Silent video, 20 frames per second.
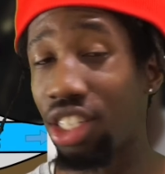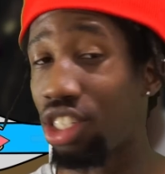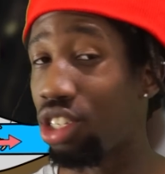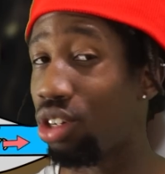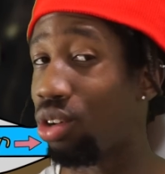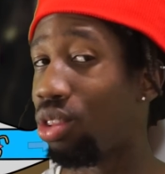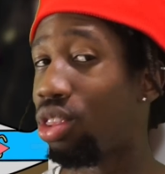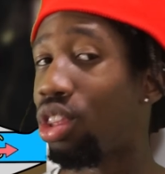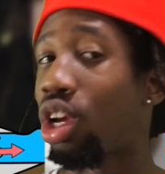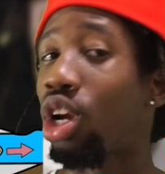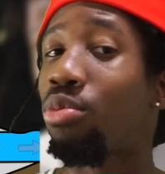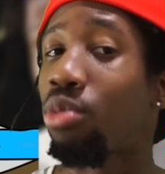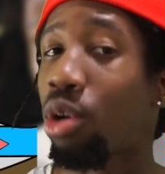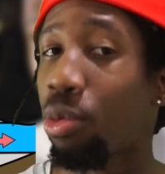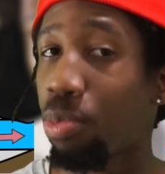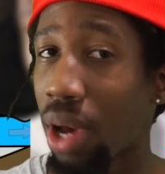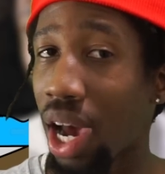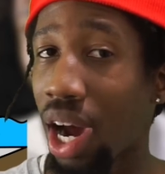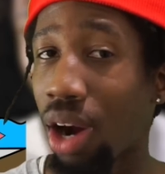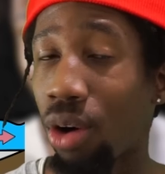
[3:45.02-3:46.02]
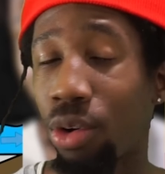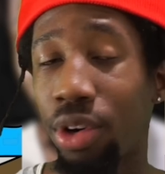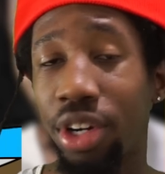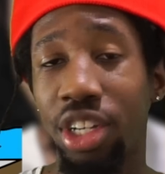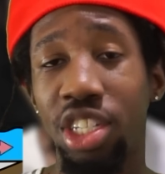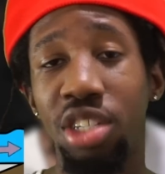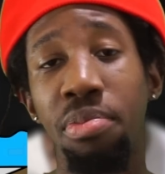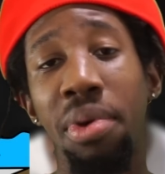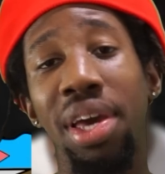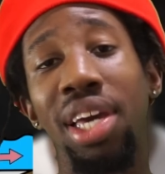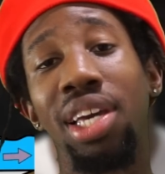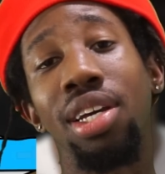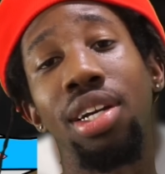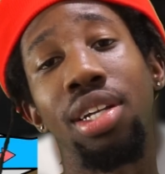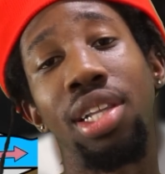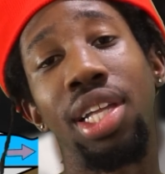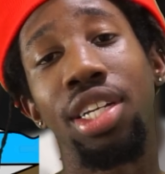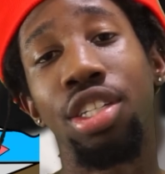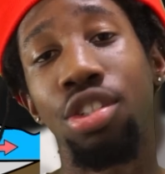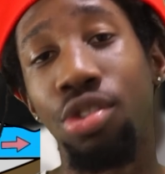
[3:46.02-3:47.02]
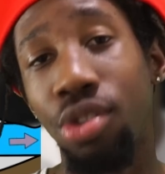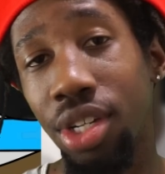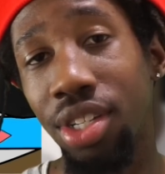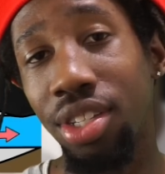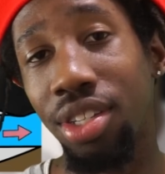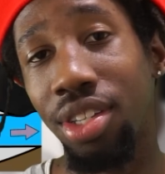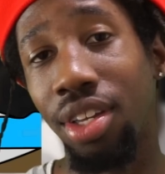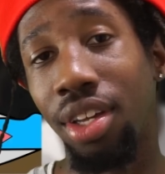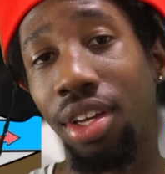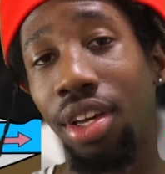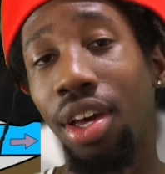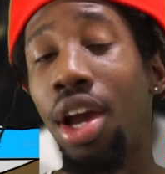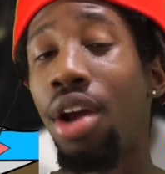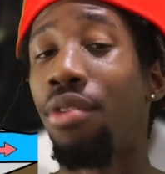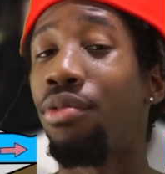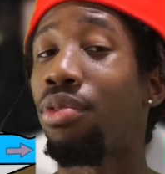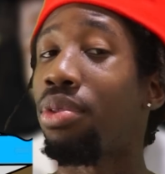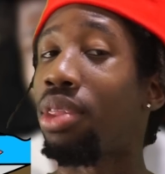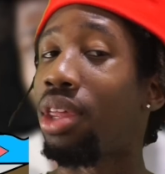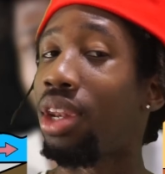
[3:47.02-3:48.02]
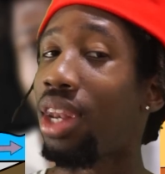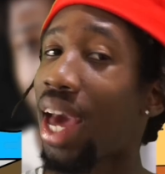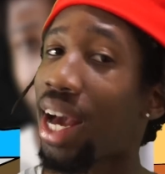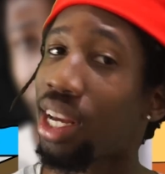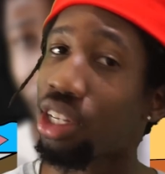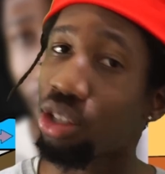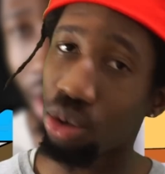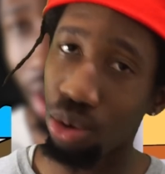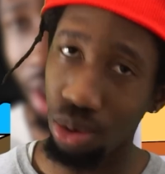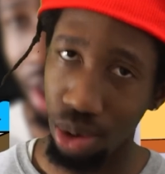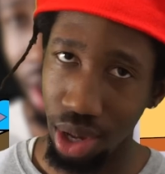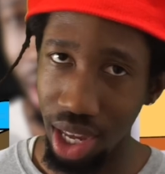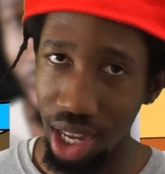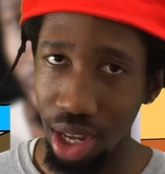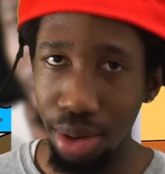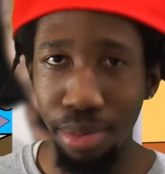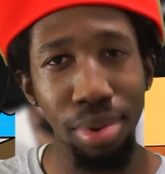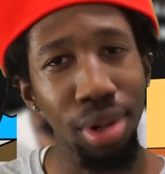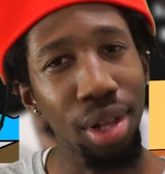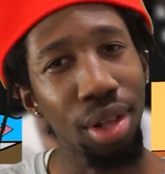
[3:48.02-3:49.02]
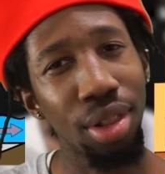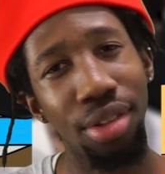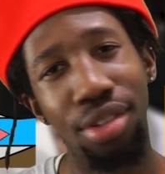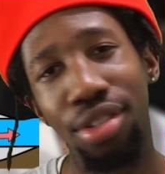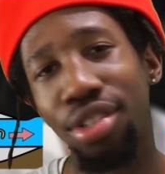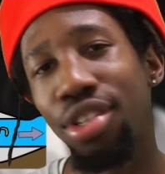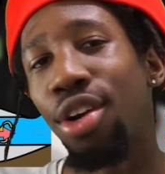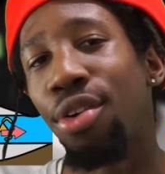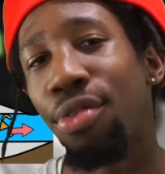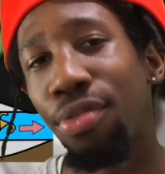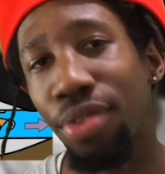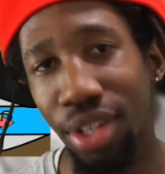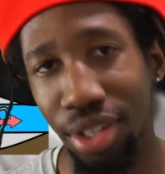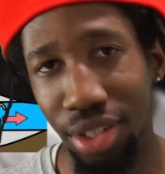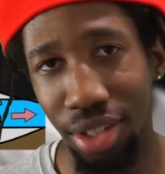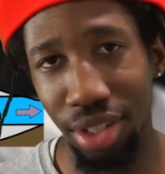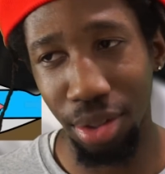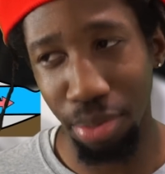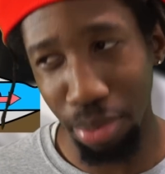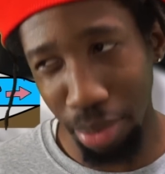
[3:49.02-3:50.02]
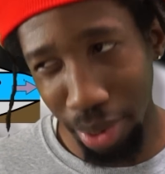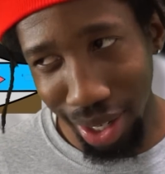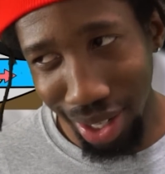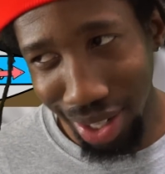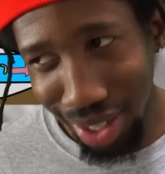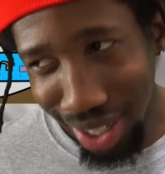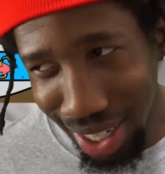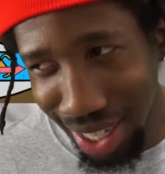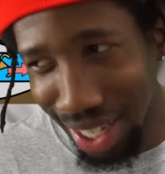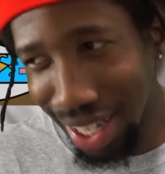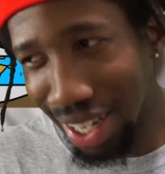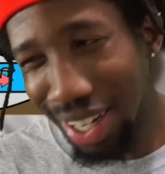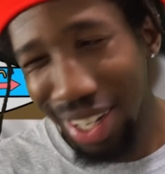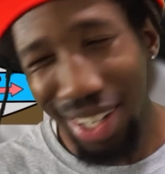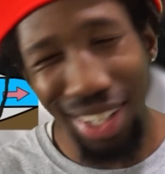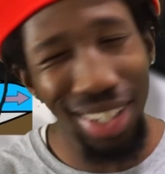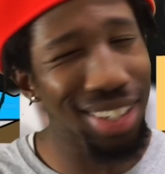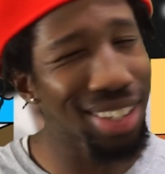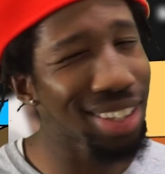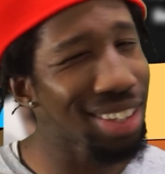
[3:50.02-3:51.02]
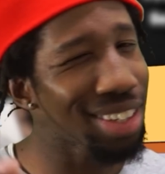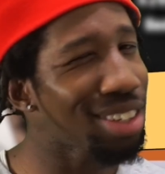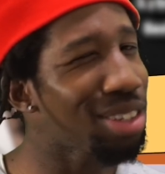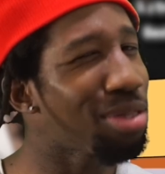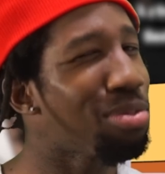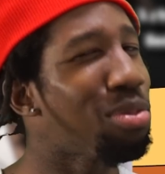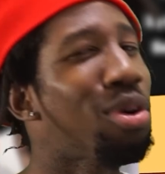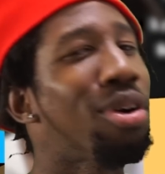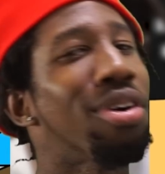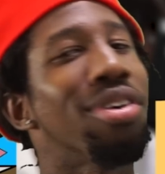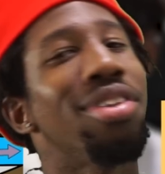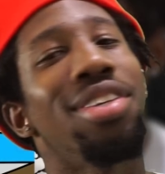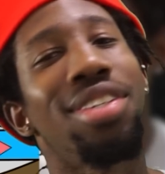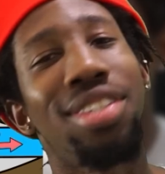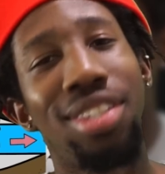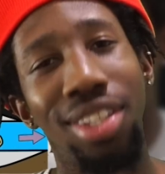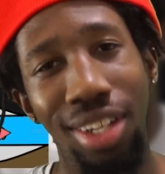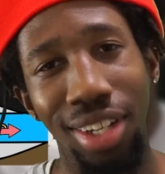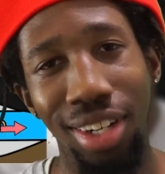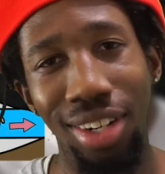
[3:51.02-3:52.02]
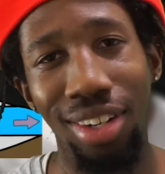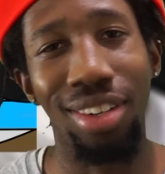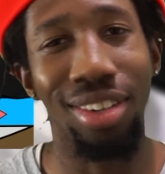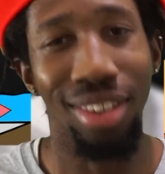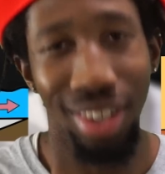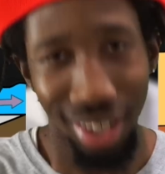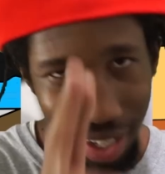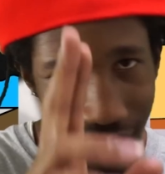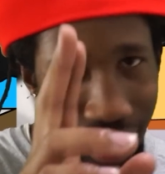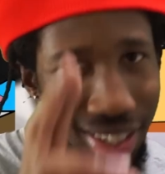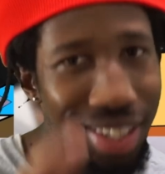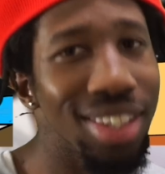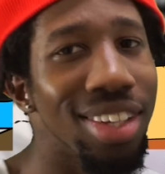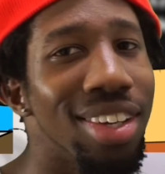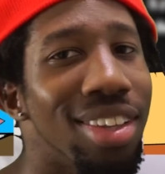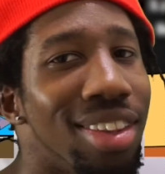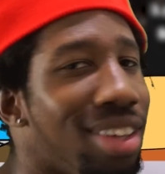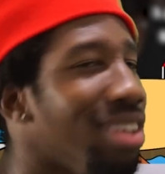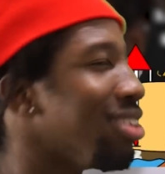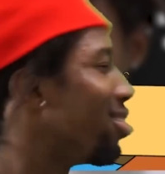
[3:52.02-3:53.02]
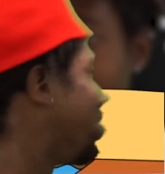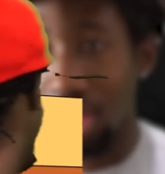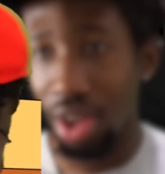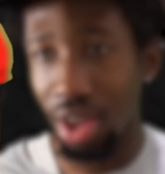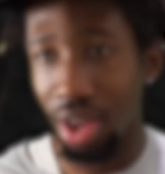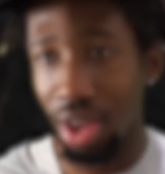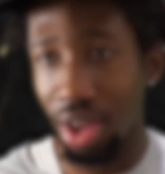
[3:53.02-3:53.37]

geothermal power is making electricity from the natural heat below the surface. But a little more on this later. See you then.